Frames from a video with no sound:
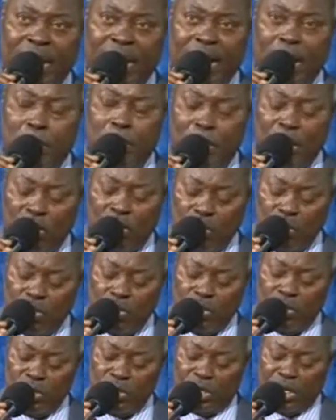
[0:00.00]
And
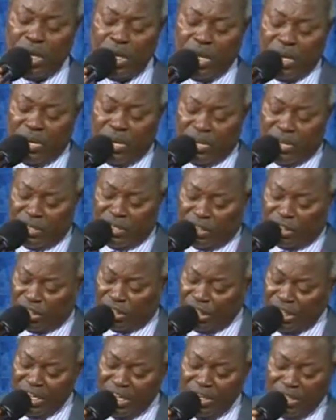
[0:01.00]
behold, all
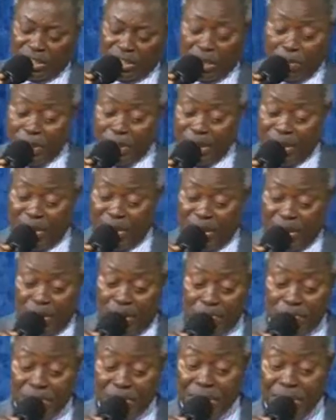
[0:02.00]
things have
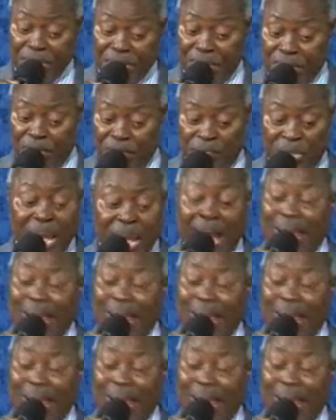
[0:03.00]
become new.